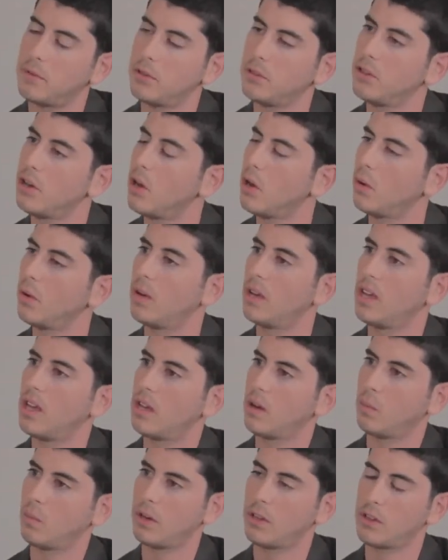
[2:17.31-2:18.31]
You know
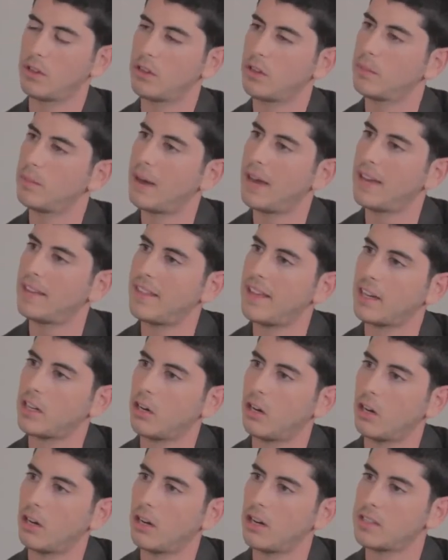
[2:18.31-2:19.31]
whether they're buying that
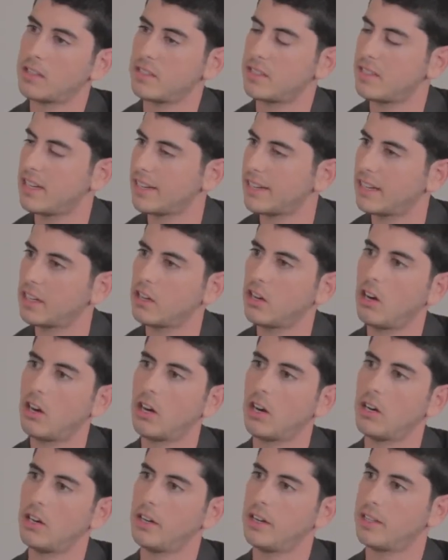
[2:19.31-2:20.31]
car as a second
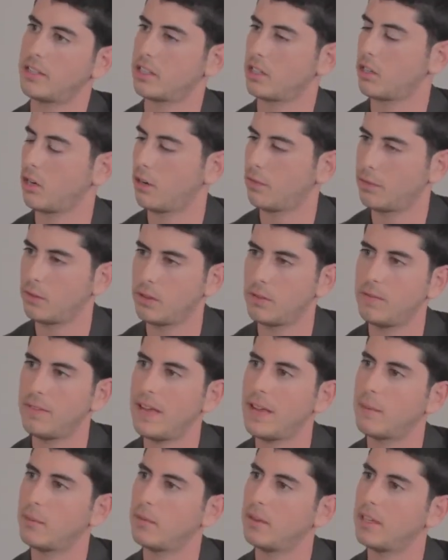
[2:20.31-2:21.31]
car, is a car for the
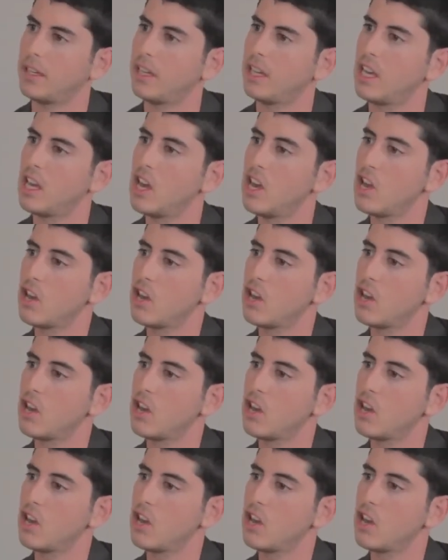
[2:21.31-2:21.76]
family.